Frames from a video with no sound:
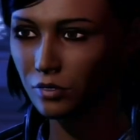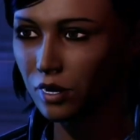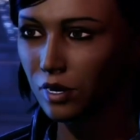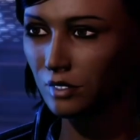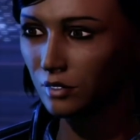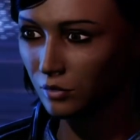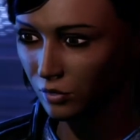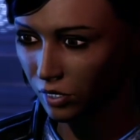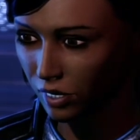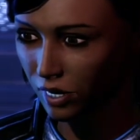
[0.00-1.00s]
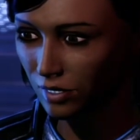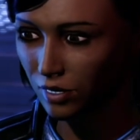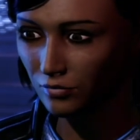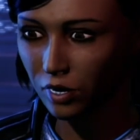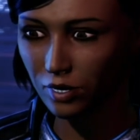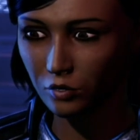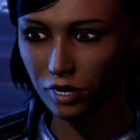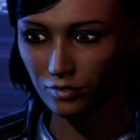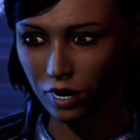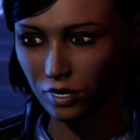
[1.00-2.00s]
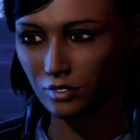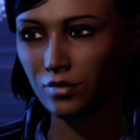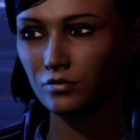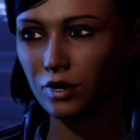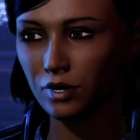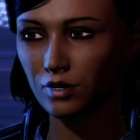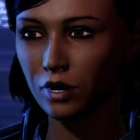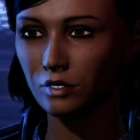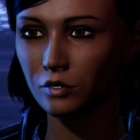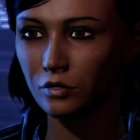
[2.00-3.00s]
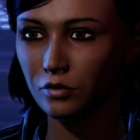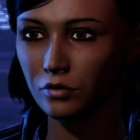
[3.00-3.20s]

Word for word: And I apologize again for missing lunch.